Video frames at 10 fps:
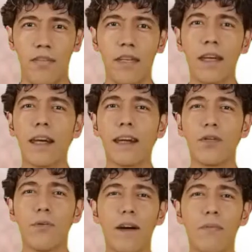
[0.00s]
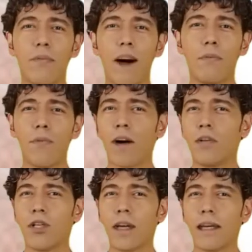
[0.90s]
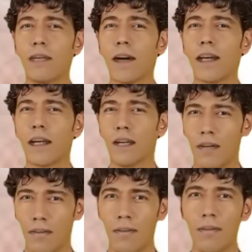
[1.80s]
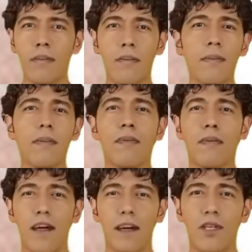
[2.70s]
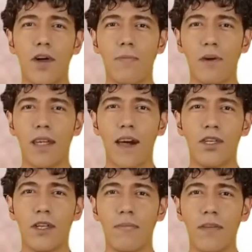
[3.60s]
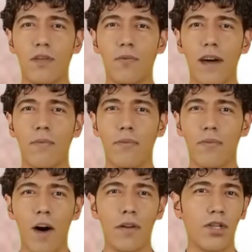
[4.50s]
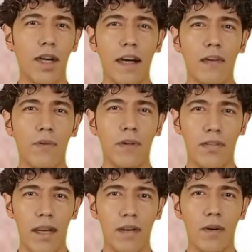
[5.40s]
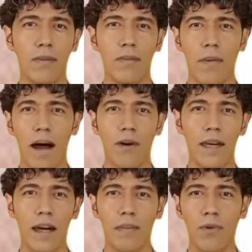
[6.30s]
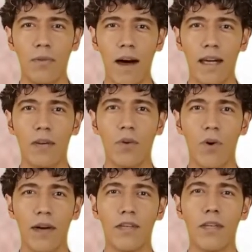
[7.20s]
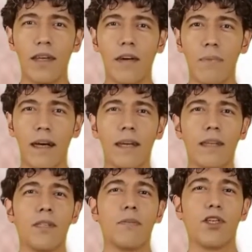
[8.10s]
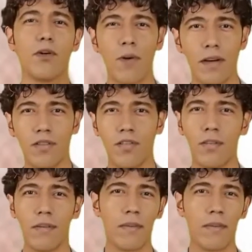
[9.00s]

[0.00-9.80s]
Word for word: Seeing a dream about raw chicken meaning. Interpretation of the dream of raw chicken for single, married, and for men according to the opinions of jurists.